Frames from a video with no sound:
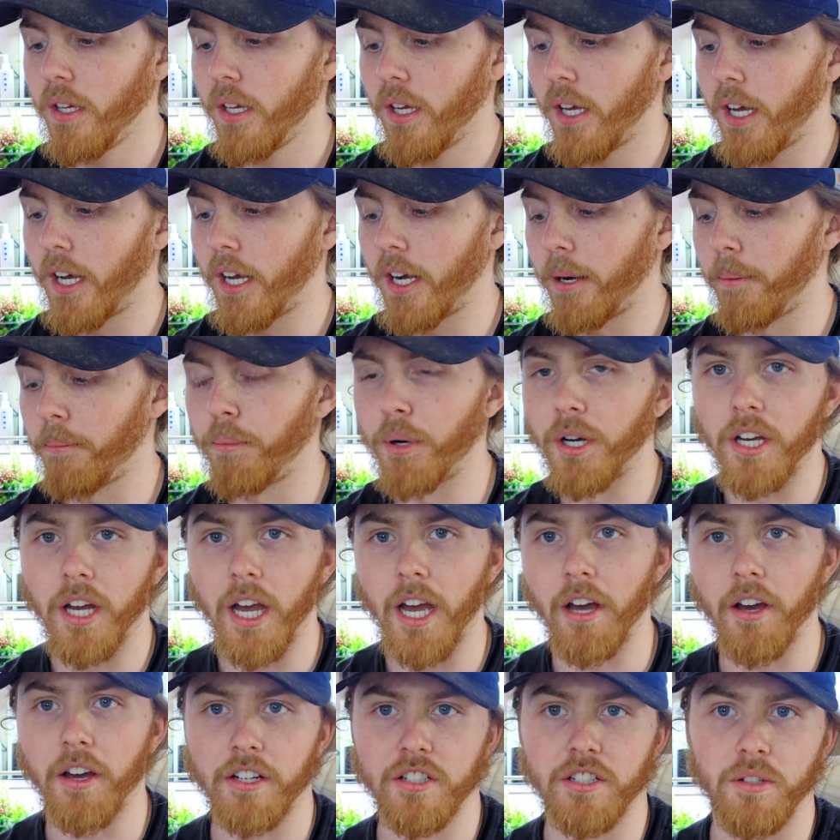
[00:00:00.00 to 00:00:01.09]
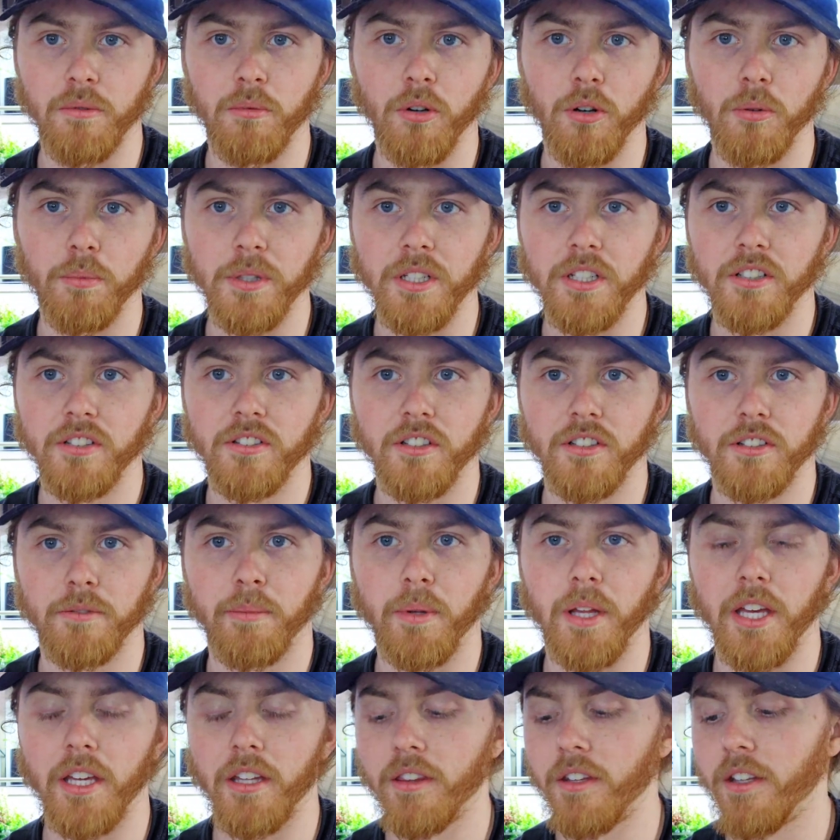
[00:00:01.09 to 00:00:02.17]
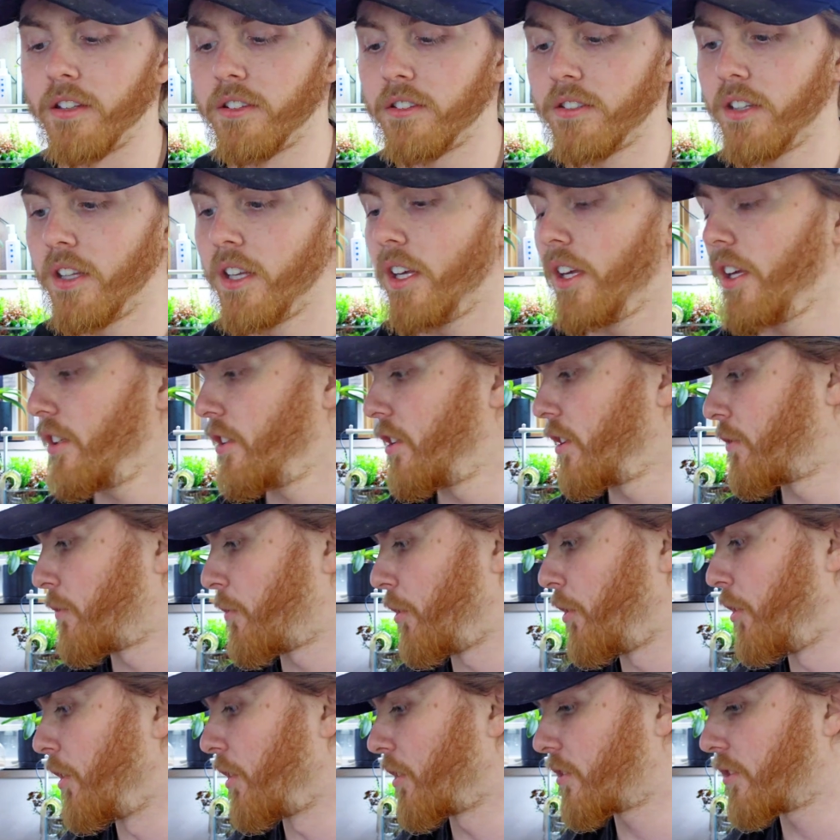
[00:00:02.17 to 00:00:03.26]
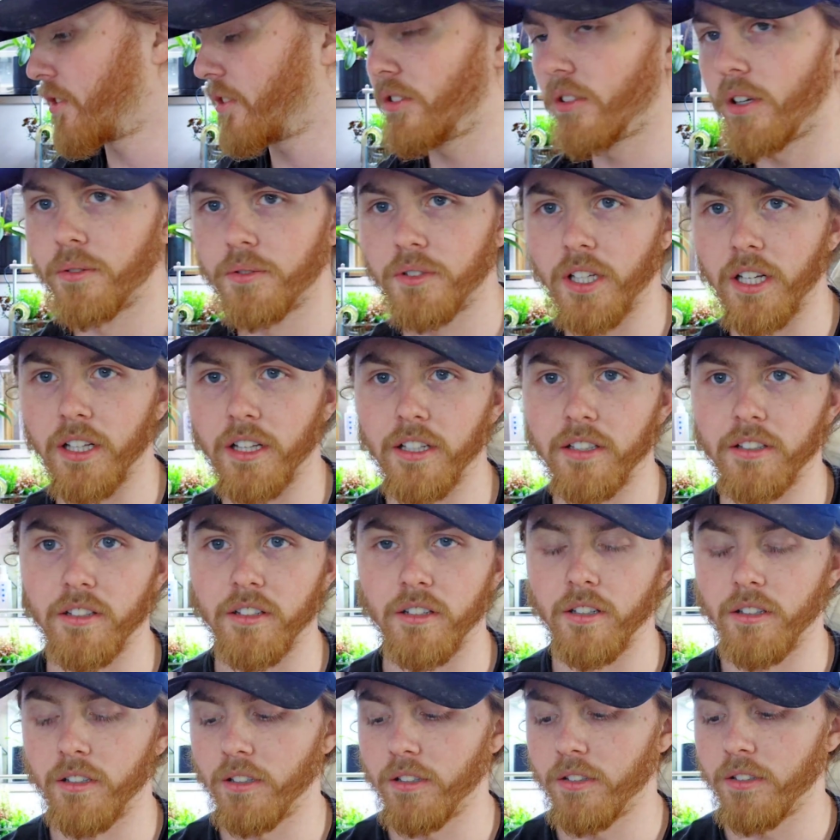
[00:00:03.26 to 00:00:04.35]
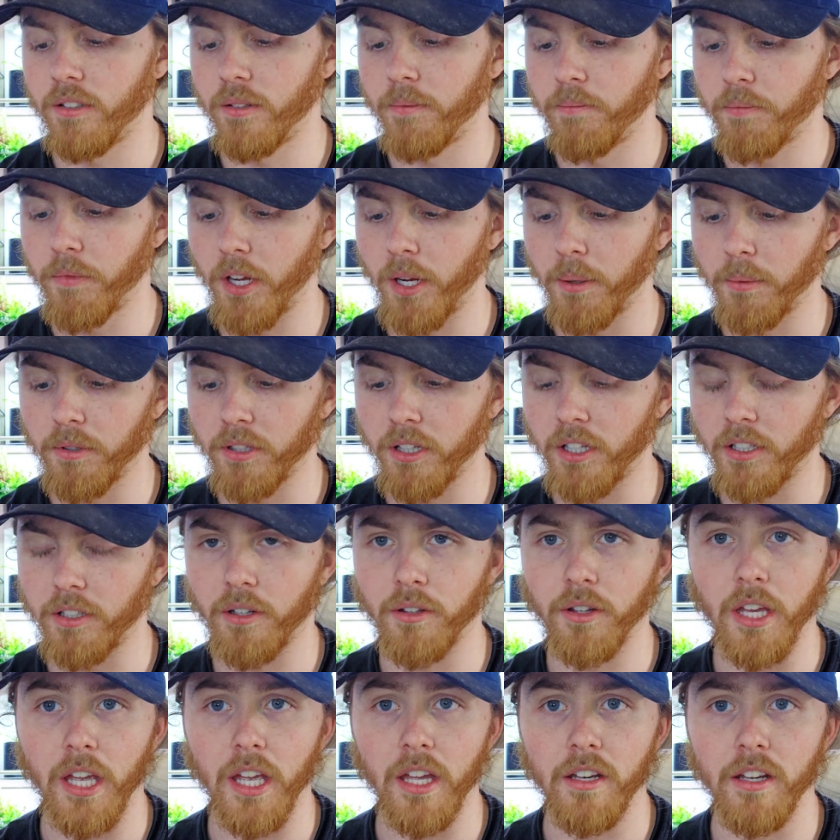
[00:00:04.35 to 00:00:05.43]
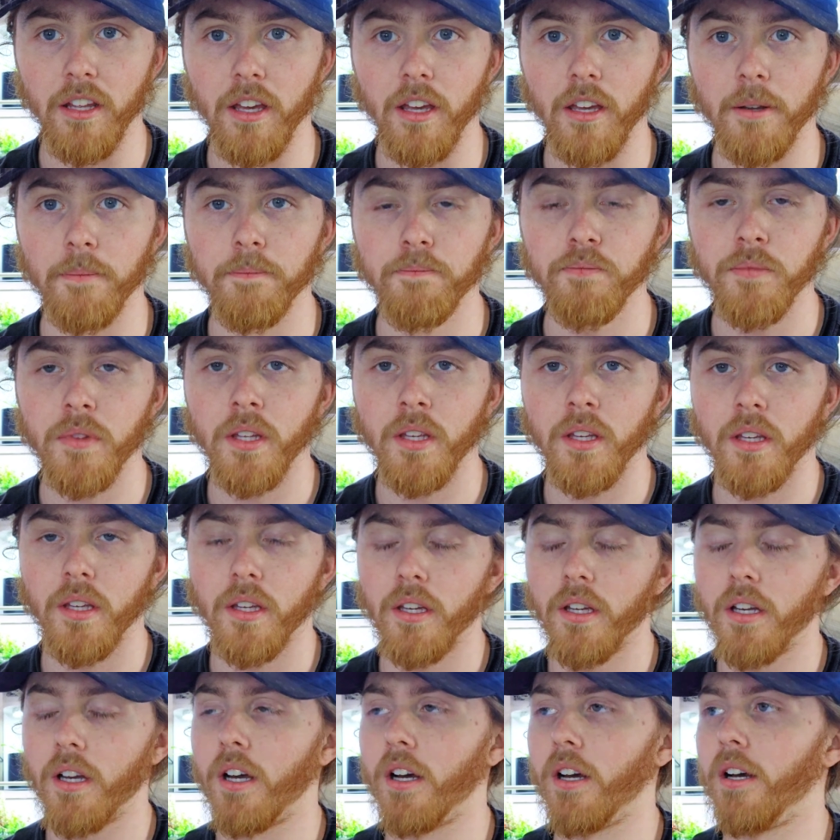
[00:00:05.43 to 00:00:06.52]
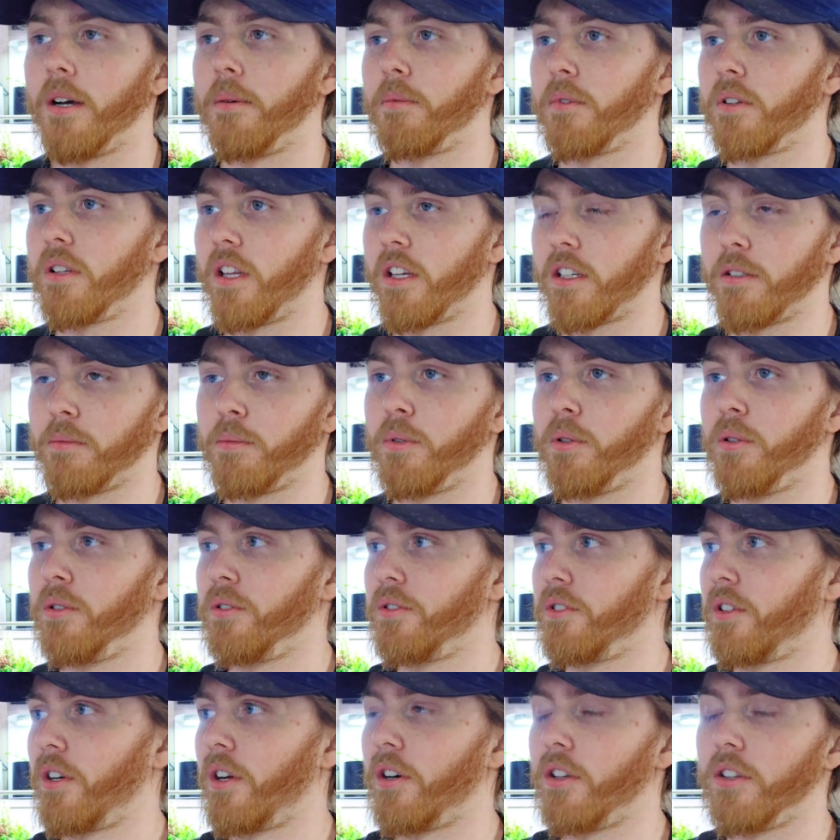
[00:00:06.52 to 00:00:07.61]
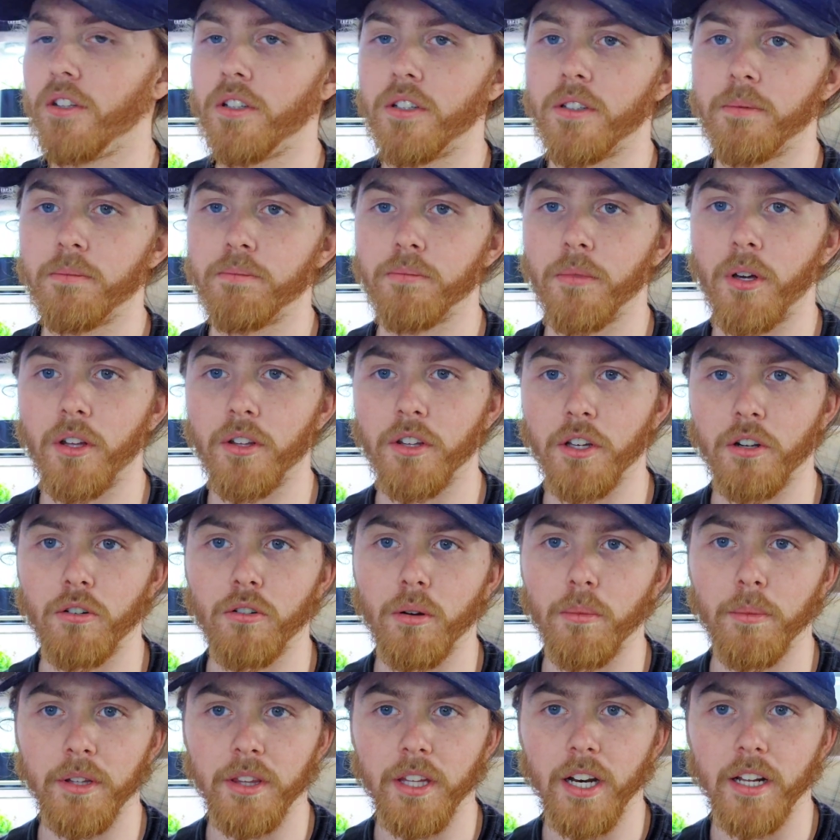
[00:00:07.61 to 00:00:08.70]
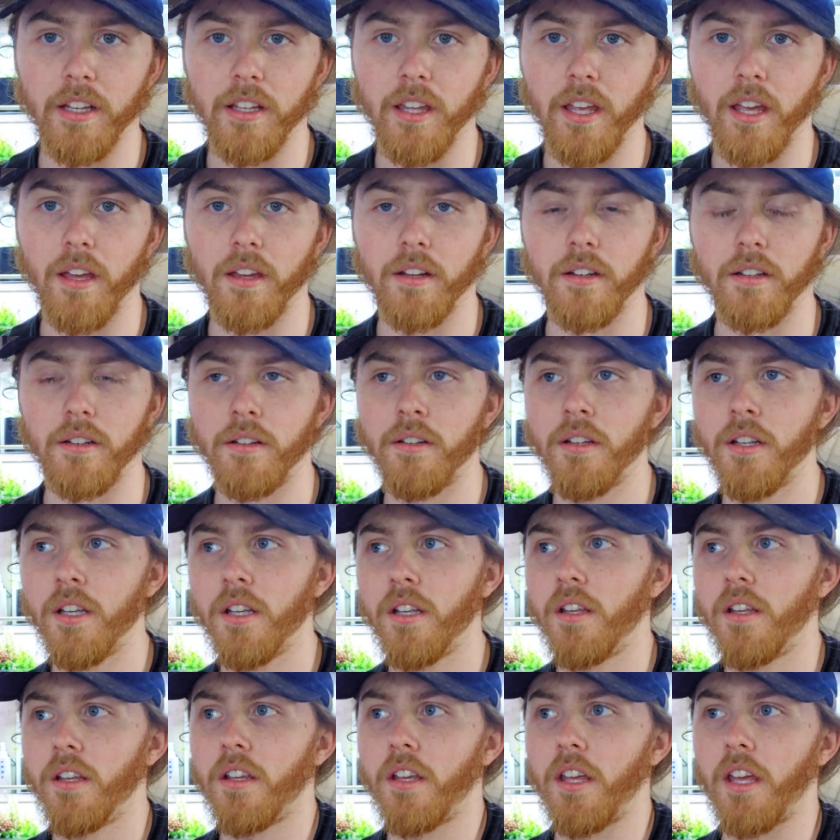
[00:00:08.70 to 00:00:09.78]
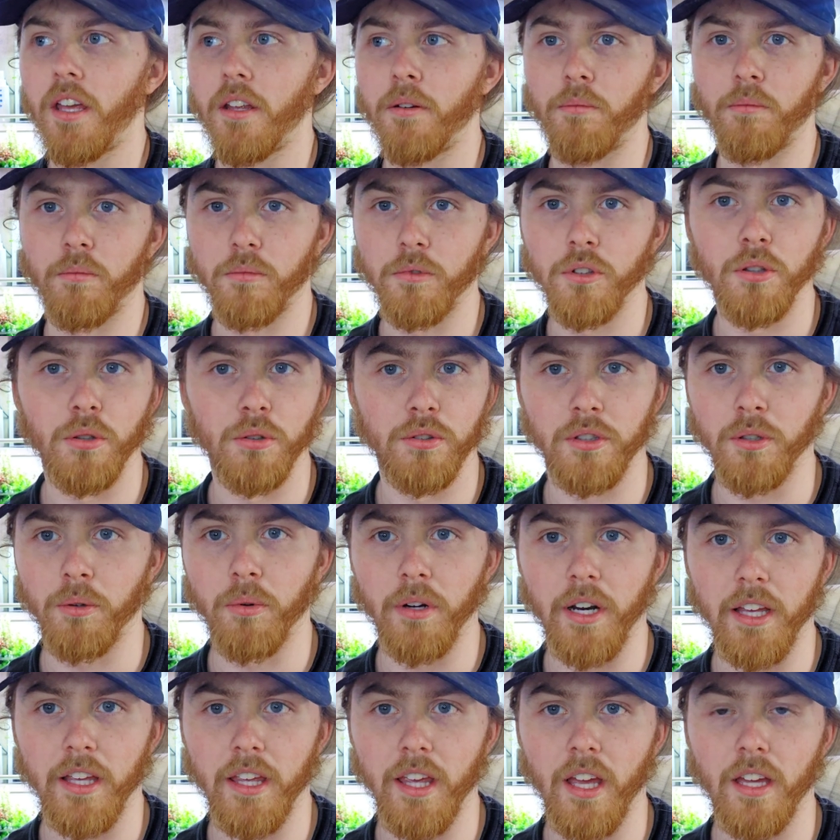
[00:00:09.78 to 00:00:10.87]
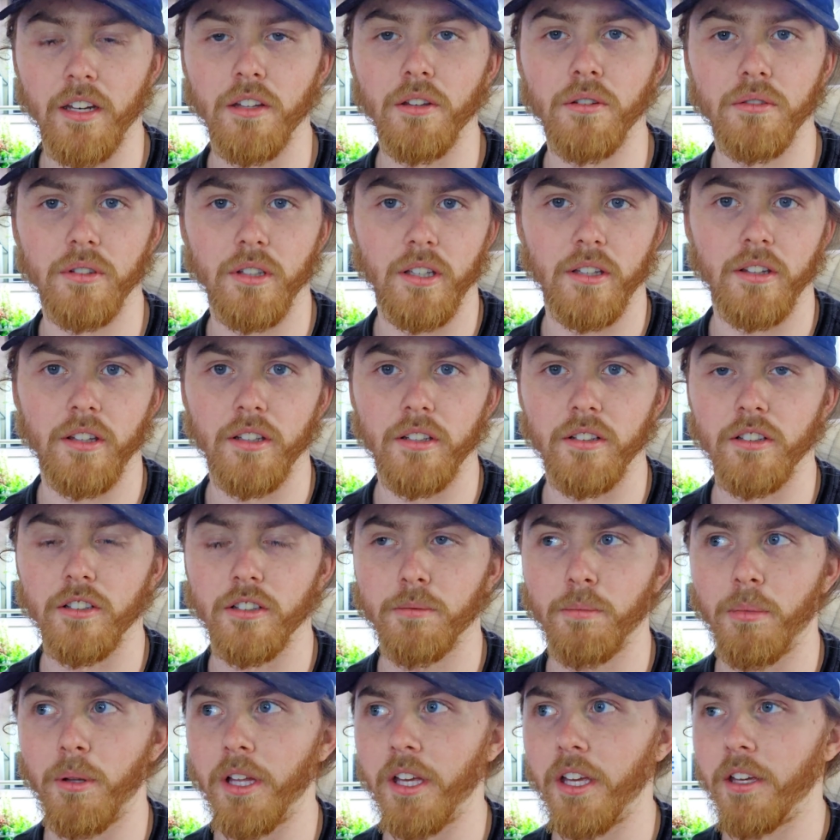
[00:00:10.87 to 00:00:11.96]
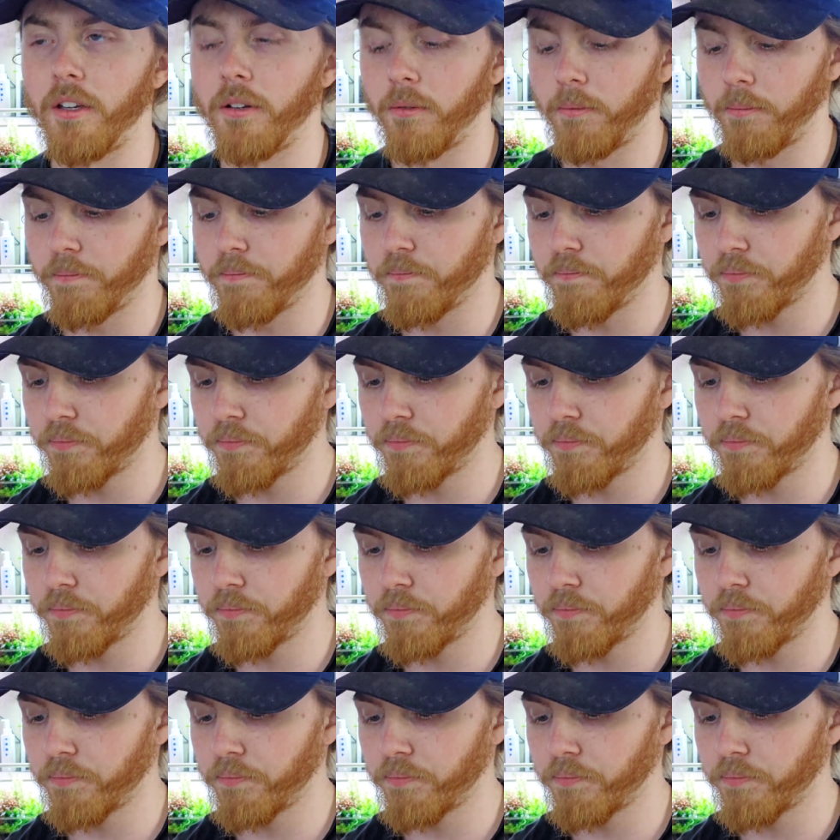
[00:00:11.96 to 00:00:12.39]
But I actually will be just displaying this just for looks, because obviously I like to collect all the ADA collectibles and all the equipment that I can, and use it when I can use it, and then display it.